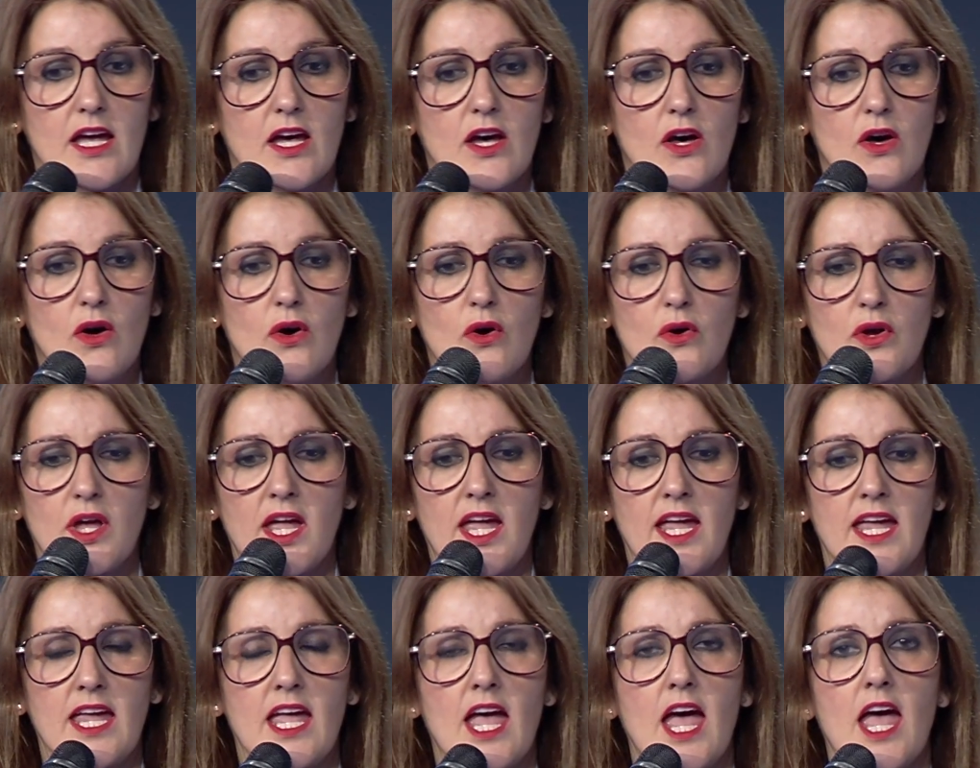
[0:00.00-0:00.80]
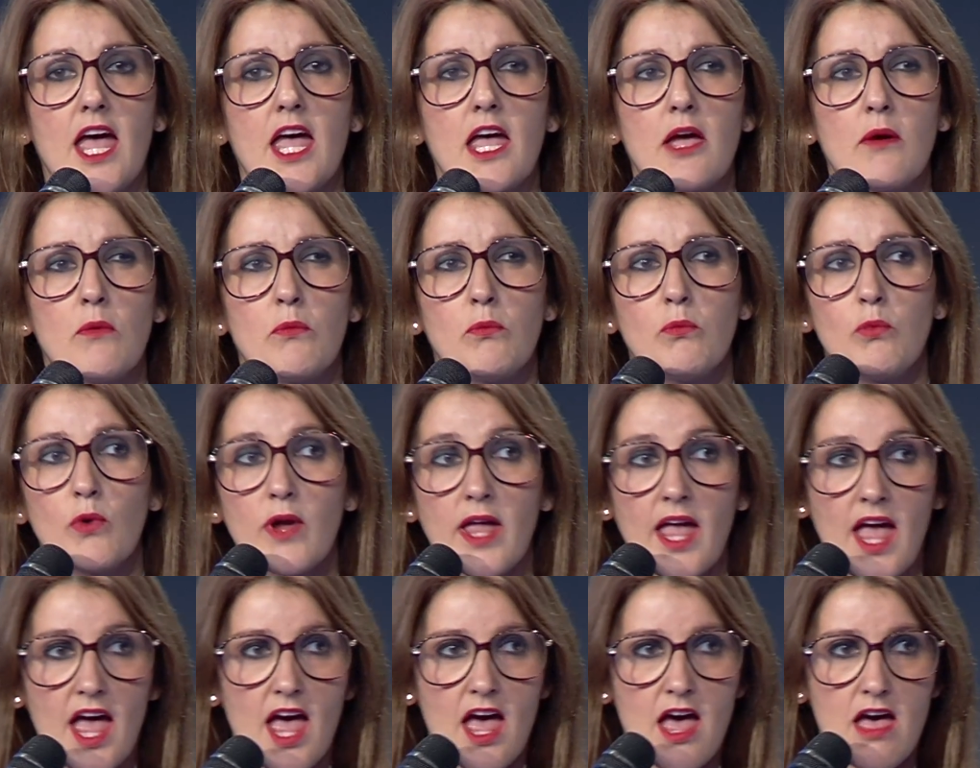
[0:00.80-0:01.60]
Okay, we
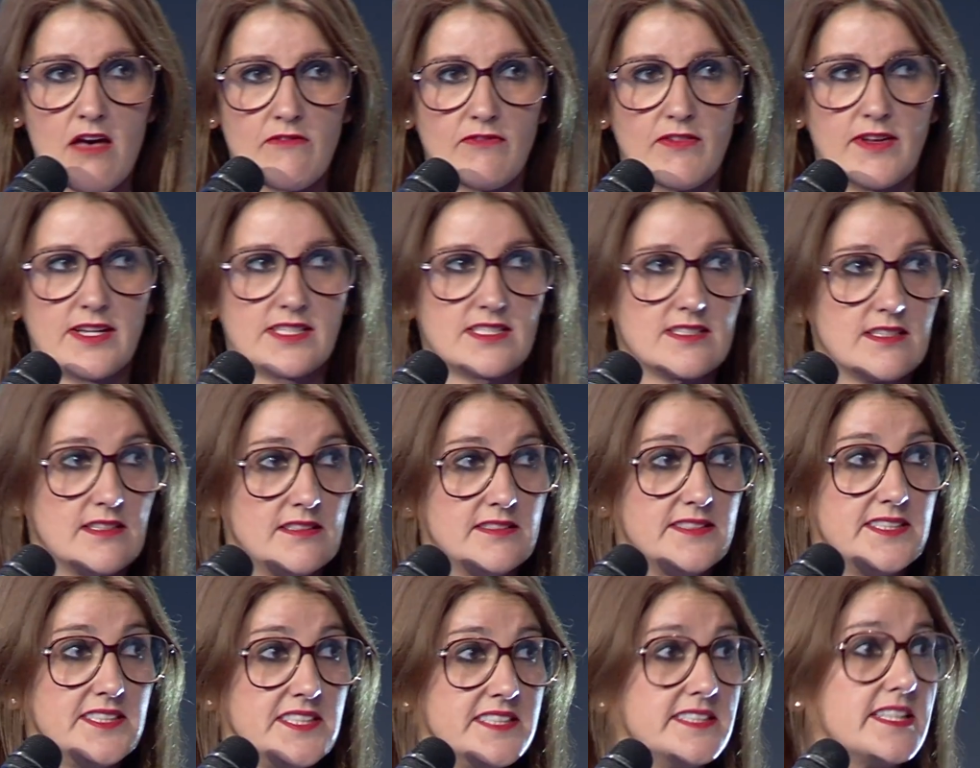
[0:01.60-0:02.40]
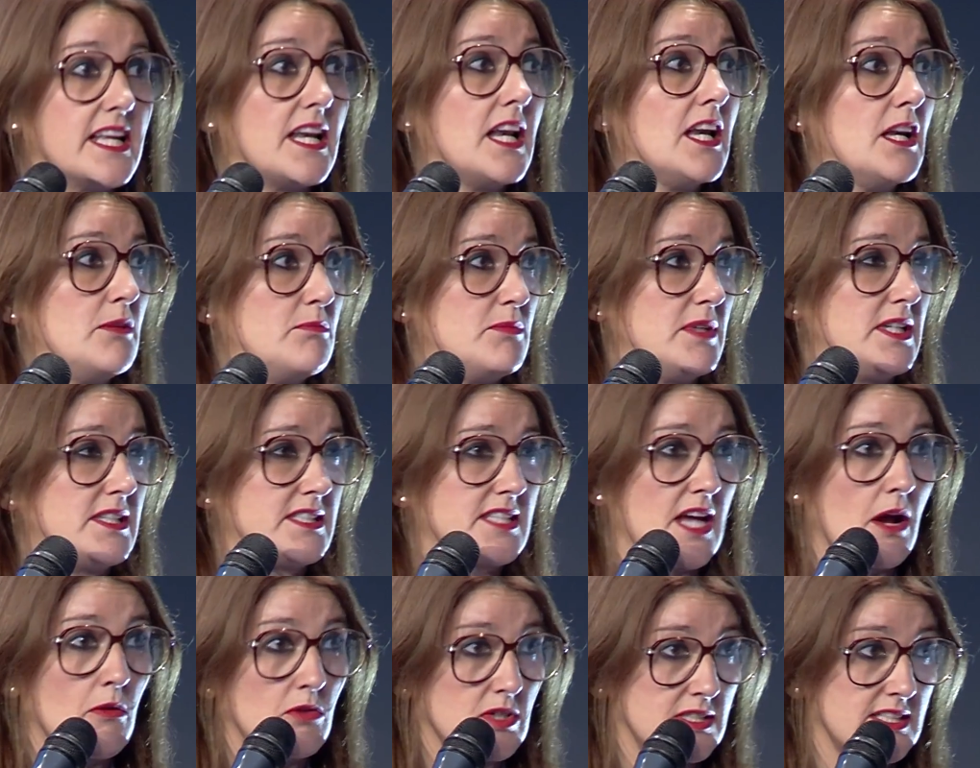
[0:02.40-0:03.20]
have, as a Digital Element,
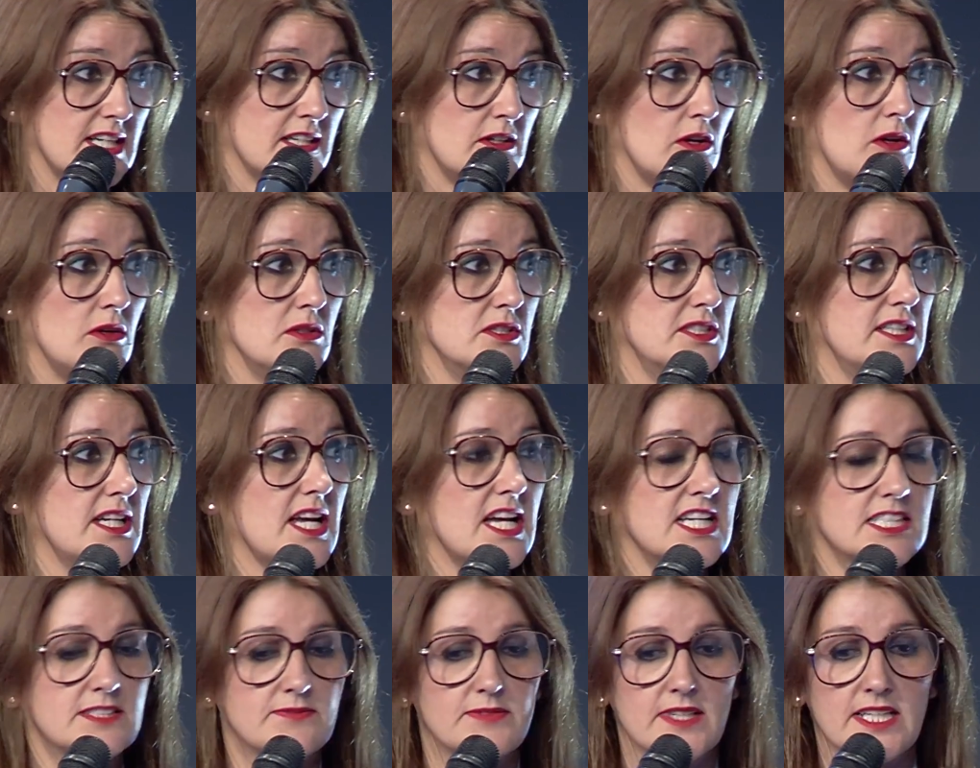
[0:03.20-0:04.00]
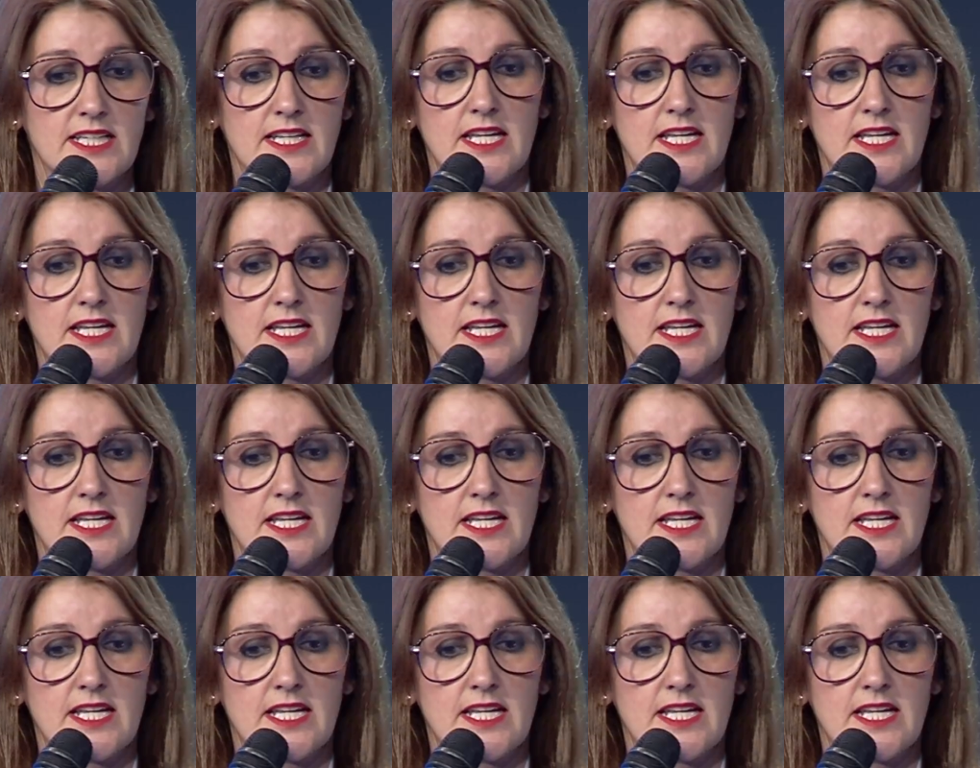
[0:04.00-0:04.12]
our technology has been,